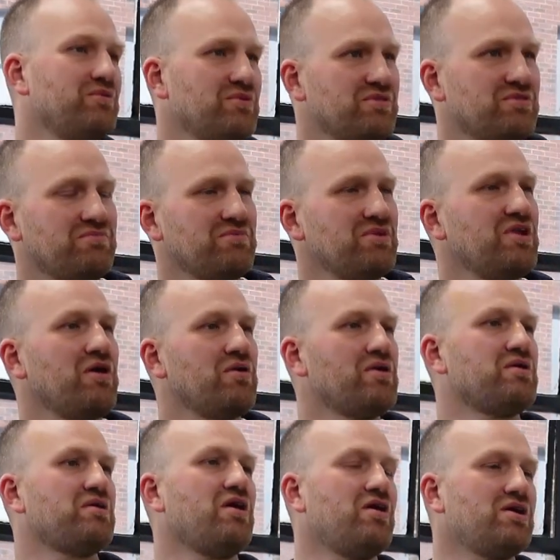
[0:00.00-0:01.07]
with an
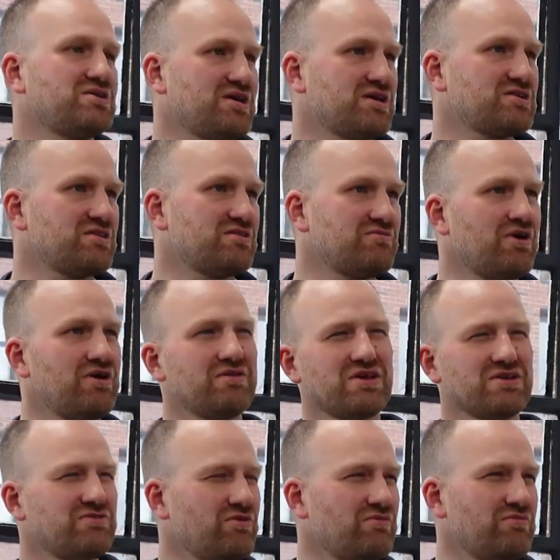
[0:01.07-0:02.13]
architect up the road,
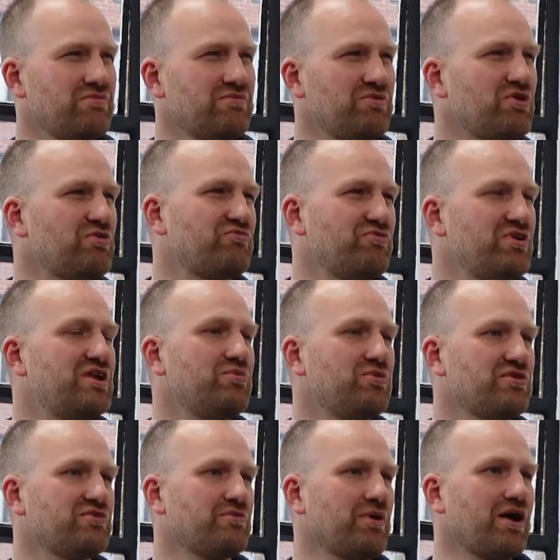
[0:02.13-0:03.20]
that's not really
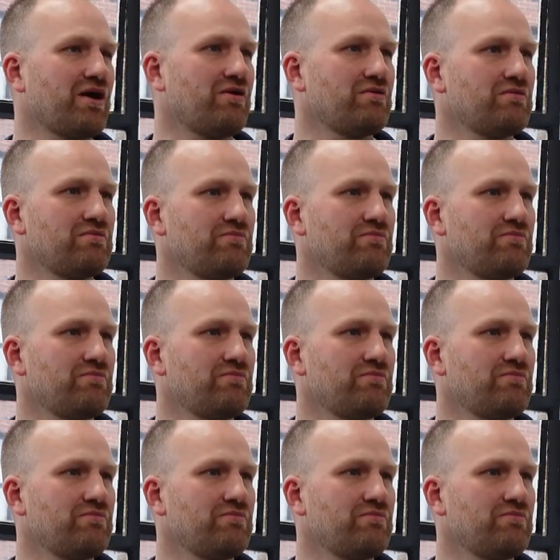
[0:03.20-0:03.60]
what it's about.